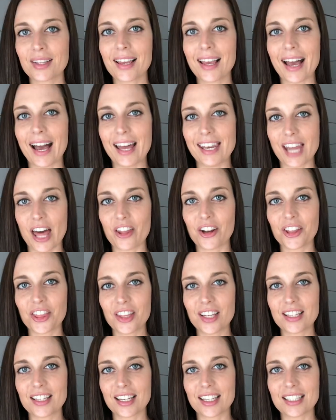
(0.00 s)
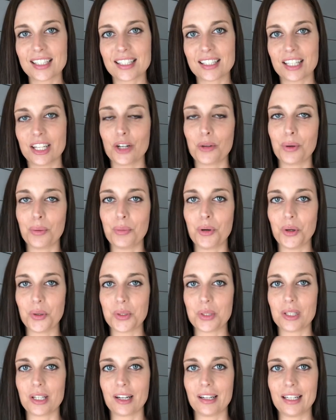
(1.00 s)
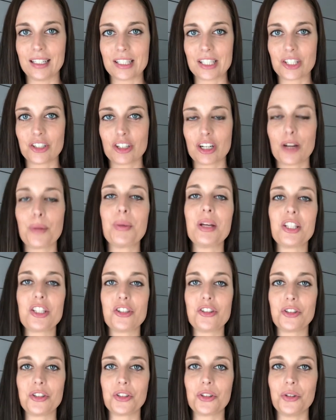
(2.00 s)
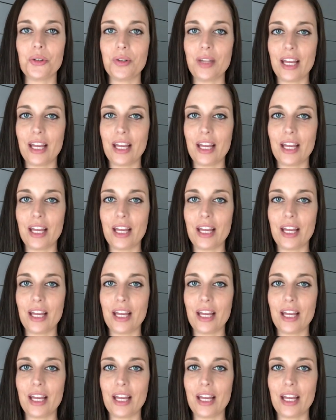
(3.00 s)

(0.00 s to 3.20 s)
Another thing to consider when posting on Instagram is to include